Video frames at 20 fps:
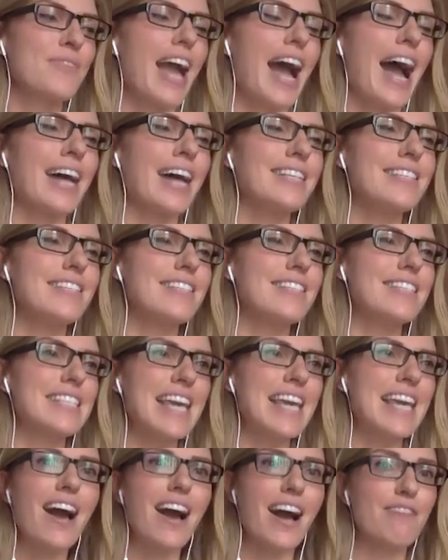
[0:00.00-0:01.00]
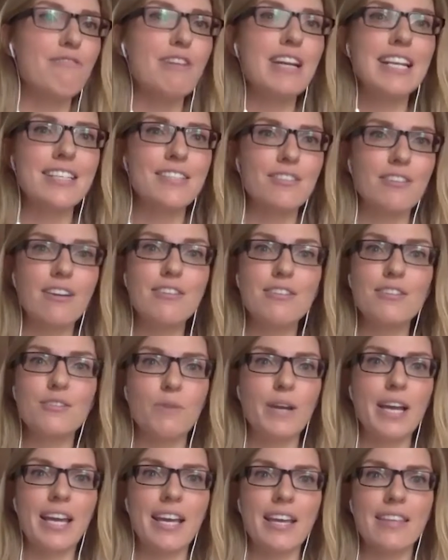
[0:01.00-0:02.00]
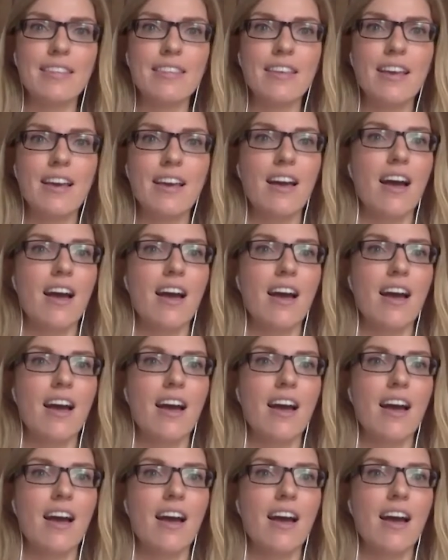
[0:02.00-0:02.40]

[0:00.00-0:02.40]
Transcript: And yeah, I really struggled with